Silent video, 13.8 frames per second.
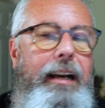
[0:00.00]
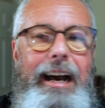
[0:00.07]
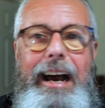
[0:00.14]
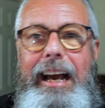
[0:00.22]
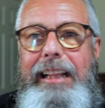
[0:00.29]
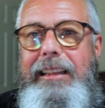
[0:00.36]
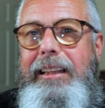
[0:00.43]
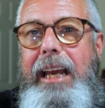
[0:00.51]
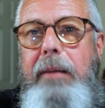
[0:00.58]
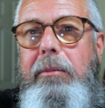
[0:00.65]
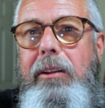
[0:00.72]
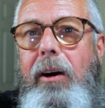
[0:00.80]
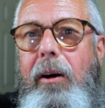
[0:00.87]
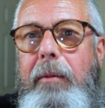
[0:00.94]
I
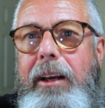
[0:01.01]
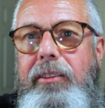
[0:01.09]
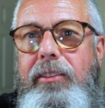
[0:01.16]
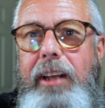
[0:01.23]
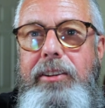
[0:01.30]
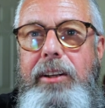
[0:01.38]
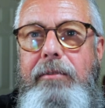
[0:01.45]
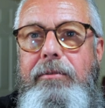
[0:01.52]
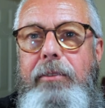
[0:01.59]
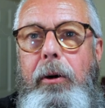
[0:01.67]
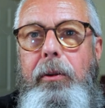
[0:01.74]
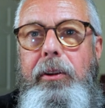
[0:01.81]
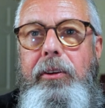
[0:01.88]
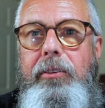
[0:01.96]
label all my session
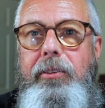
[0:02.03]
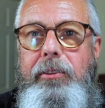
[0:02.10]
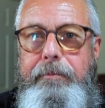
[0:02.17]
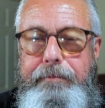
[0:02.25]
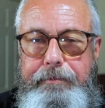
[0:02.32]
folders